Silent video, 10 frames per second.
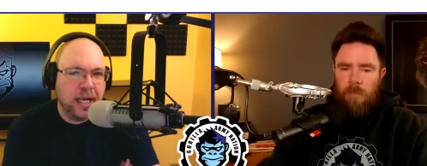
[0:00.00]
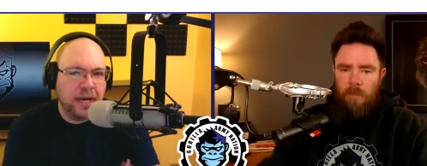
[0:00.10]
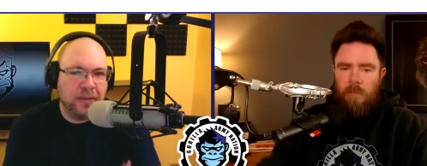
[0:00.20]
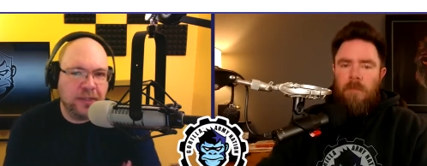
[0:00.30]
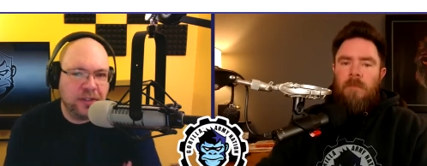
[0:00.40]

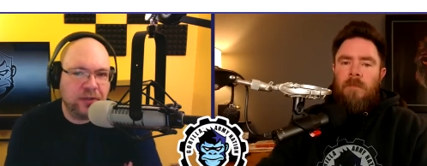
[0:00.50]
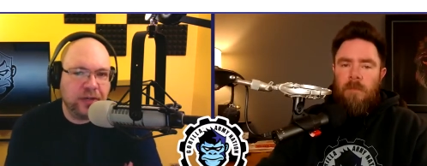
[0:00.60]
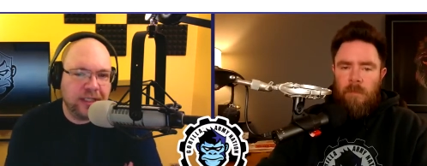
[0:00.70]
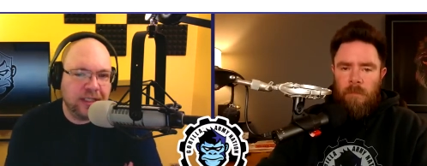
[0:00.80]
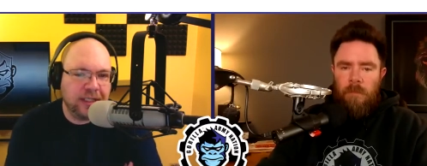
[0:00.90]
Speaker 1: and went
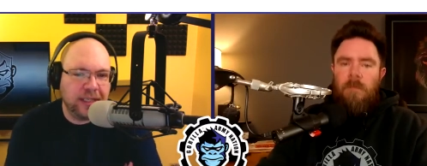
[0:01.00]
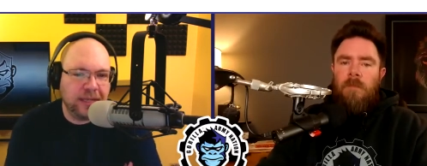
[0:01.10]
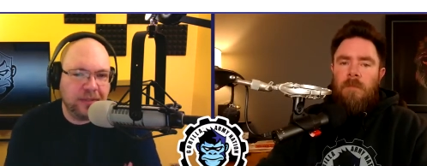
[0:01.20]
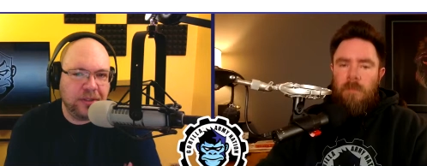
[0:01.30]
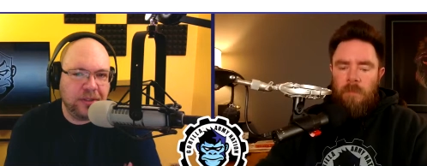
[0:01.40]
straight to
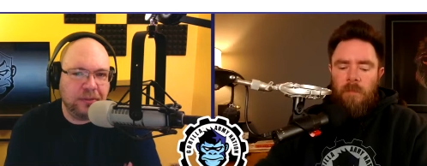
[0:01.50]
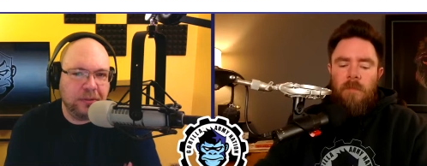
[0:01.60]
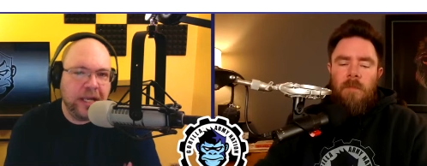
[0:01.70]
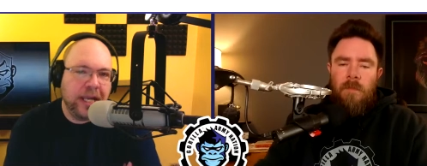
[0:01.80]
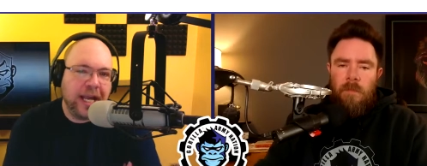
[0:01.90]
step two.
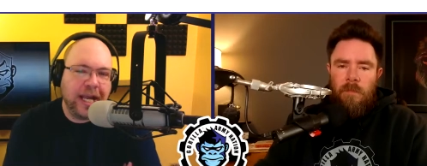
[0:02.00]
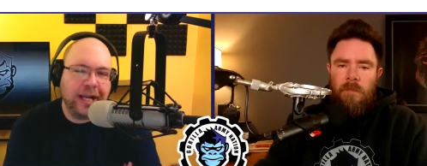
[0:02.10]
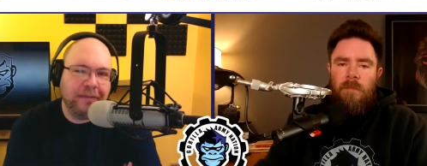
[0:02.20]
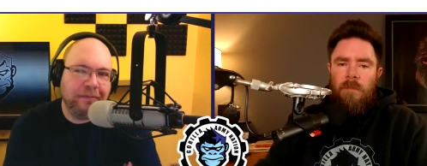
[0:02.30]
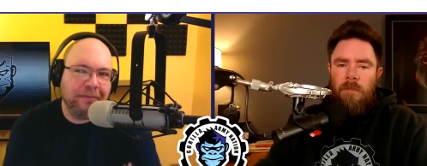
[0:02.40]

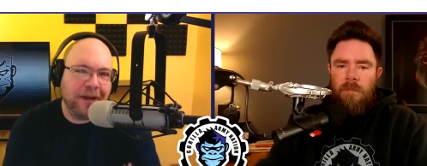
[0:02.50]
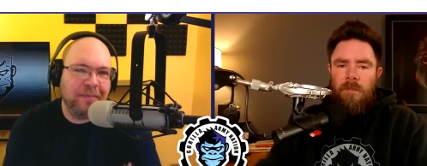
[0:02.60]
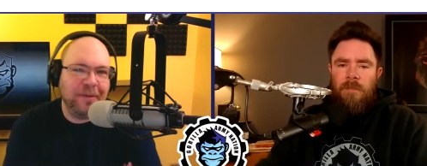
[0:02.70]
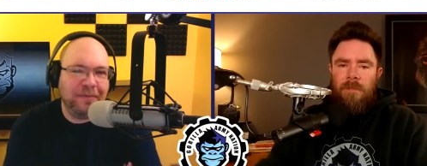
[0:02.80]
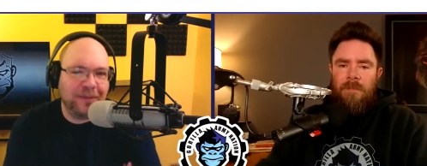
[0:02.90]
And I've
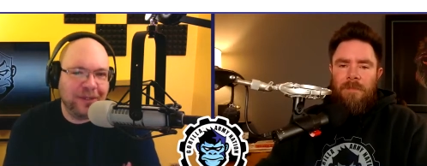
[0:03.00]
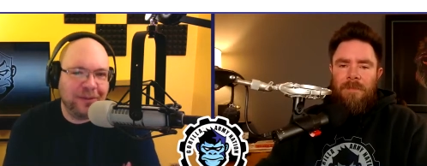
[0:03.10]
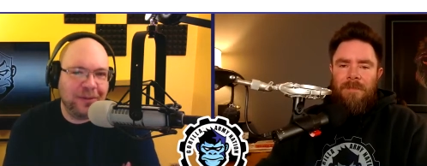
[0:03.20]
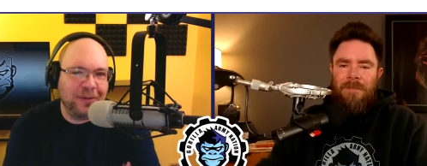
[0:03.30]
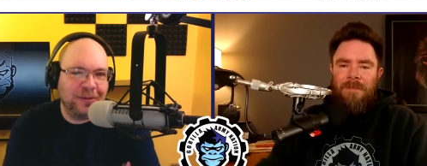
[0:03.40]
been friends
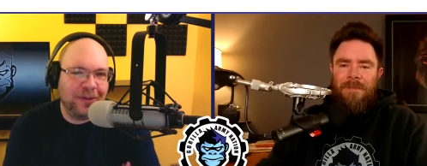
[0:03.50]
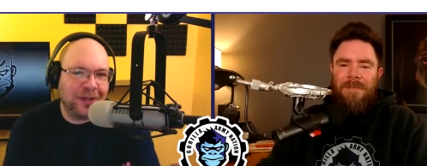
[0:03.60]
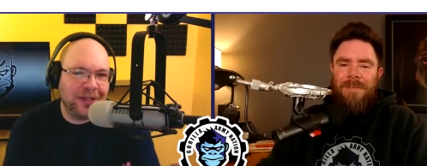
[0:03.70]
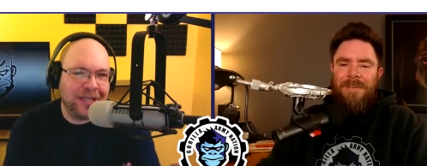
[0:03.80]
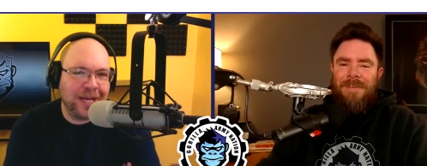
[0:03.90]
with you for a
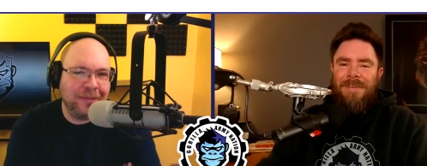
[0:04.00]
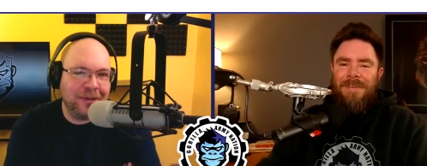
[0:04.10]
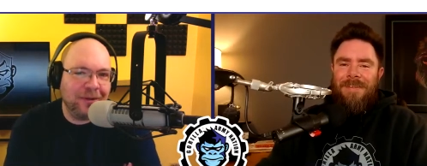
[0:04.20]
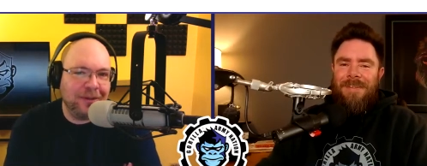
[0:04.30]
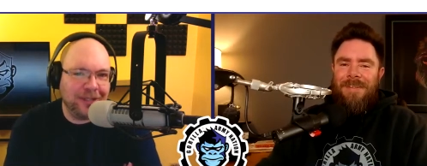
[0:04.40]
long time.
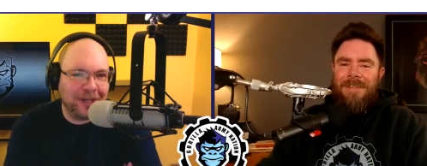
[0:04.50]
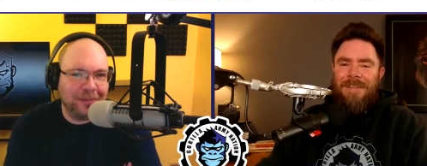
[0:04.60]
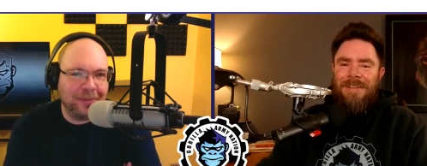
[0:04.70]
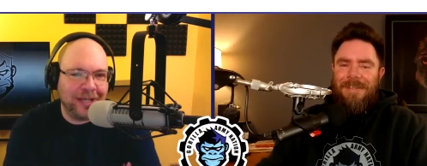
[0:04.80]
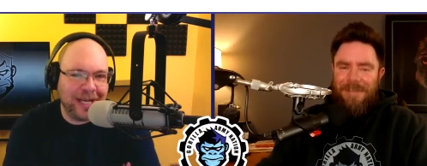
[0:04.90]
You always
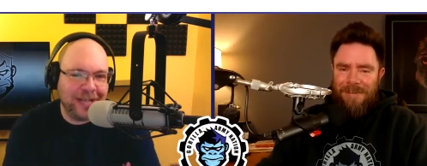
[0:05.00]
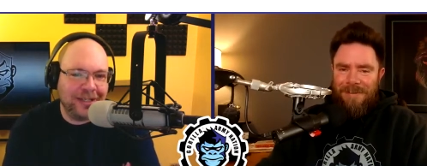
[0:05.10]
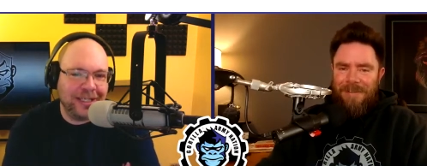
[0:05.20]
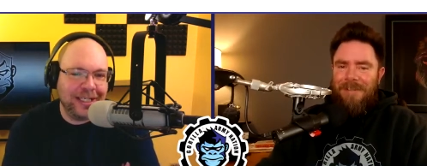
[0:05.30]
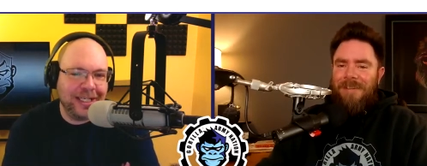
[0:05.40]
harp on, hey, you
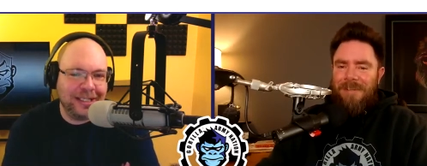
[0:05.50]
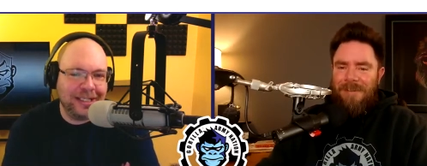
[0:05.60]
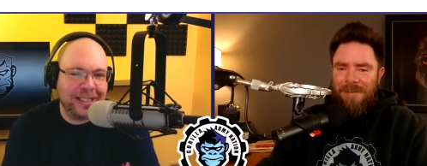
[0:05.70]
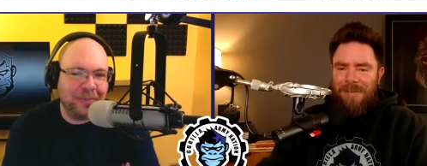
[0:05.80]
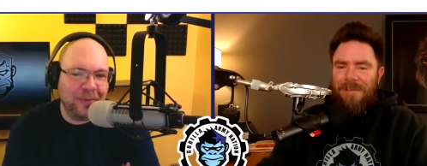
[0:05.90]
need to get
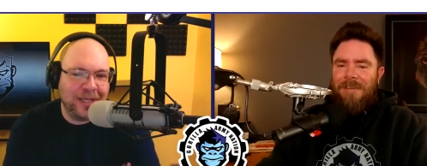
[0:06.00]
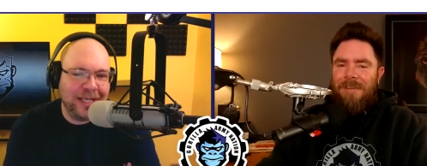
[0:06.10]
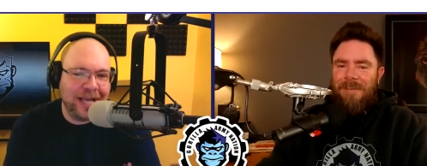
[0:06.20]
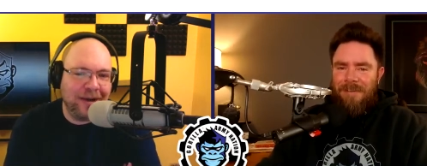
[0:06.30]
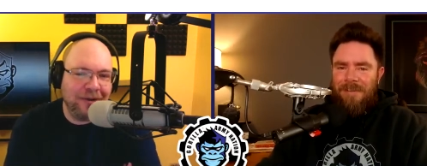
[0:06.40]
step one
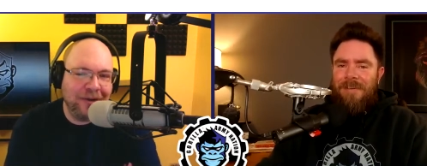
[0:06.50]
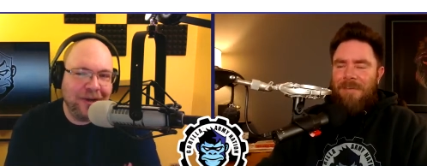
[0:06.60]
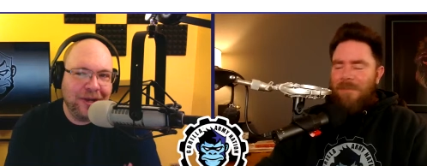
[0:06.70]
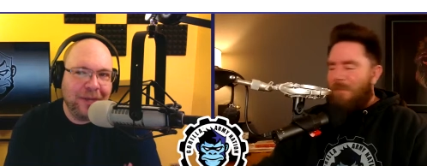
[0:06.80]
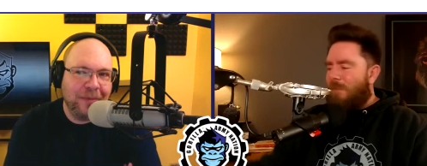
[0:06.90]
down
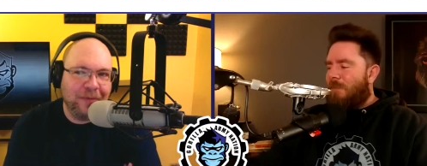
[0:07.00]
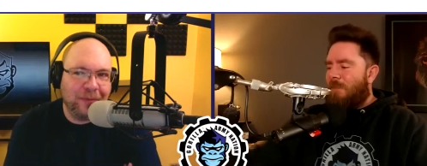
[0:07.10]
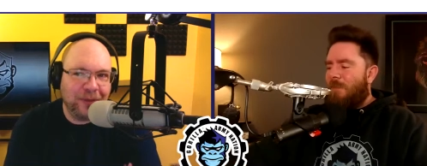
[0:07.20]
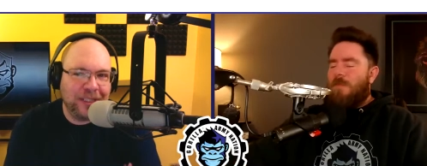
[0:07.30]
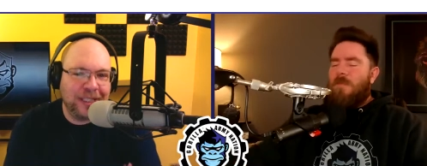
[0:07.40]

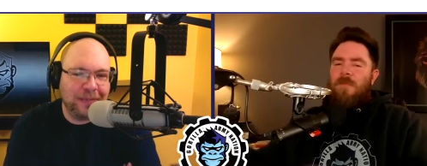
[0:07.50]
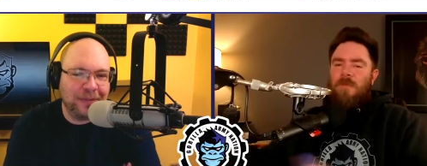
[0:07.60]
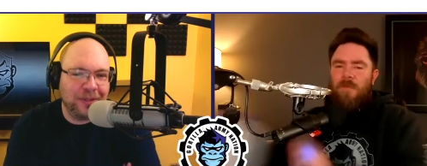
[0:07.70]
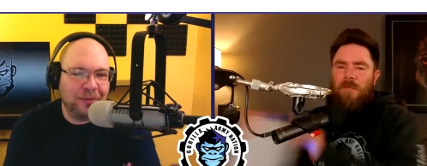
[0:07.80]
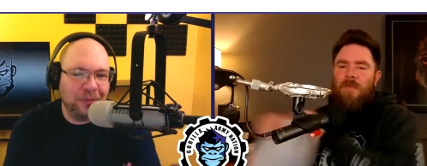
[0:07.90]
before step
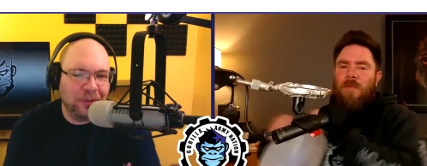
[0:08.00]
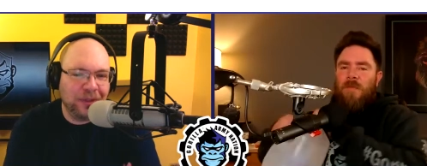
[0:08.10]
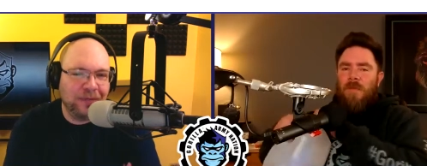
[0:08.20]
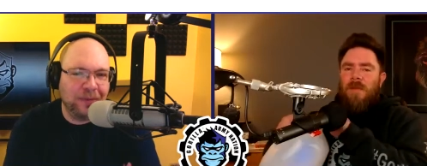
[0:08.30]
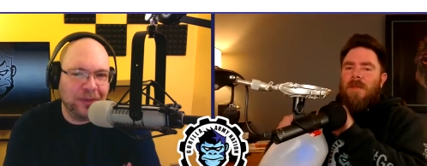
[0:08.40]
two will work
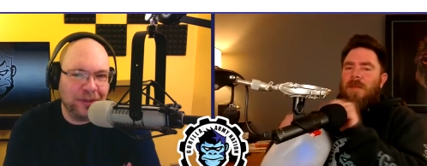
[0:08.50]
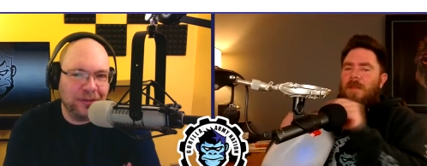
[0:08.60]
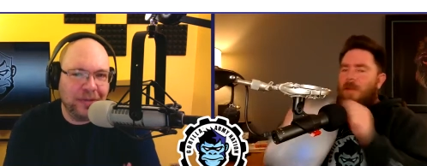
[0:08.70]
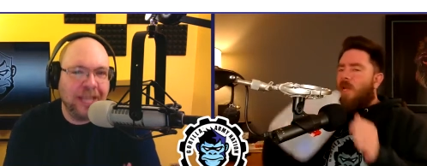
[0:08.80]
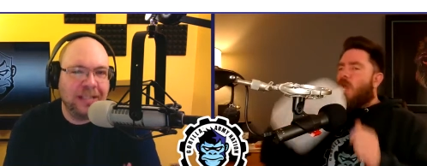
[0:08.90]
for
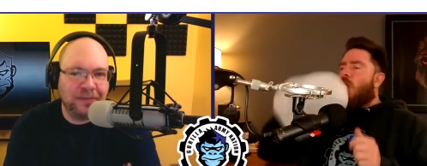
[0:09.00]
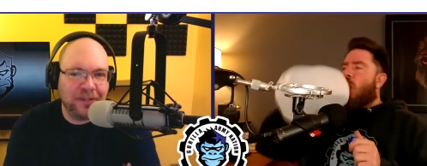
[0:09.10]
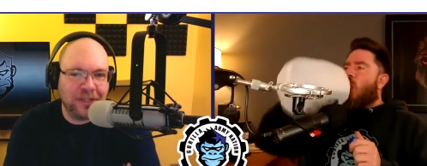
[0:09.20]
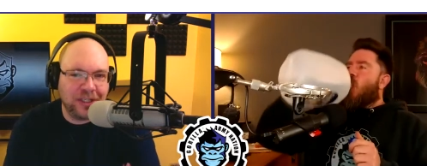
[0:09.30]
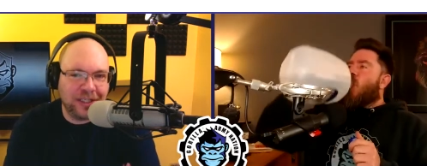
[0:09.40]
you as
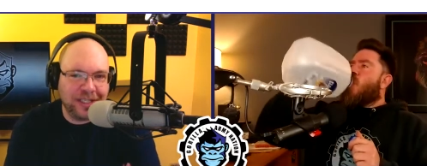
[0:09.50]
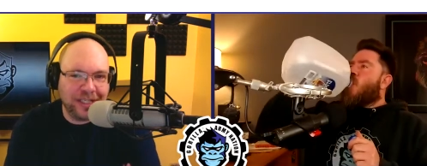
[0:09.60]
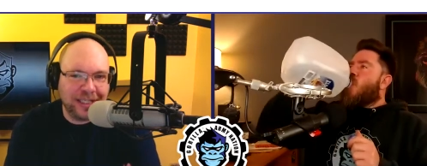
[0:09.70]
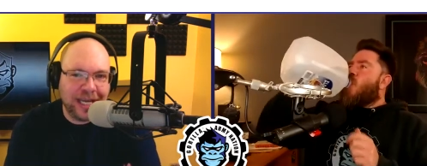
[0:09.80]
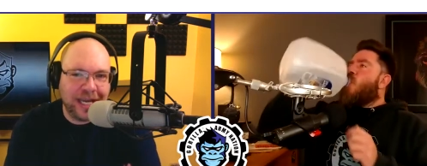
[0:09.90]
efficiently as
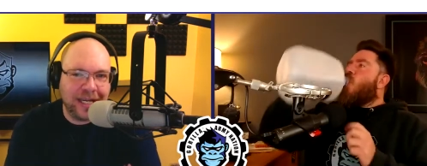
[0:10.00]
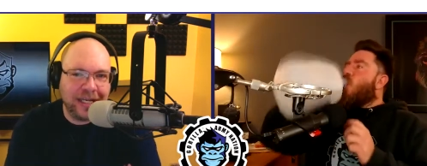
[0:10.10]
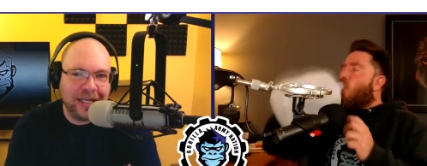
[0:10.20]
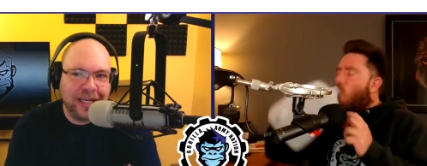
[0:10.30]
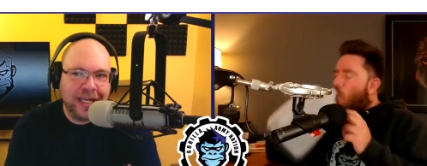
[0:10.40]
it
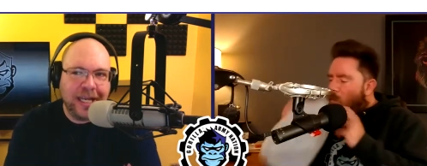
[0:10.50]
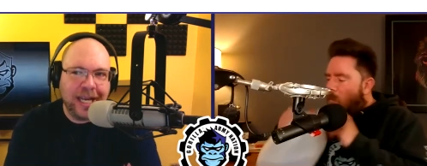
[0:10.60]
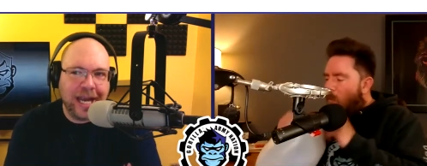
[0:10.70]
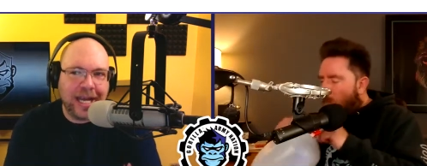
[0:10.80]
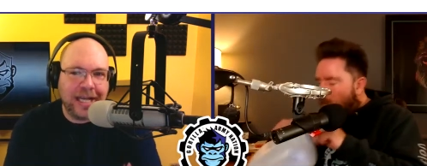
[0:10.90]
can.
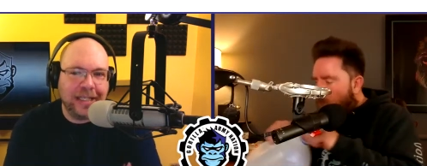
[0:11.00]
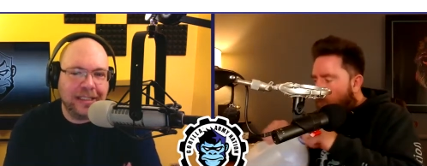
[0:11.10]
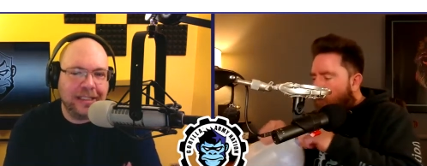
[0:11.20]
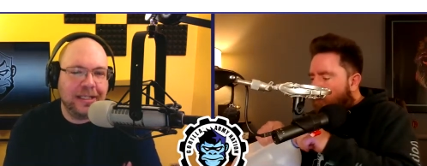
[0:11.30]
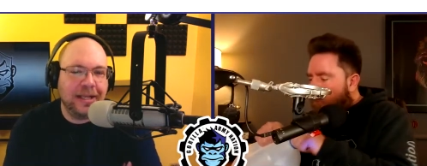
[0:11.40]
And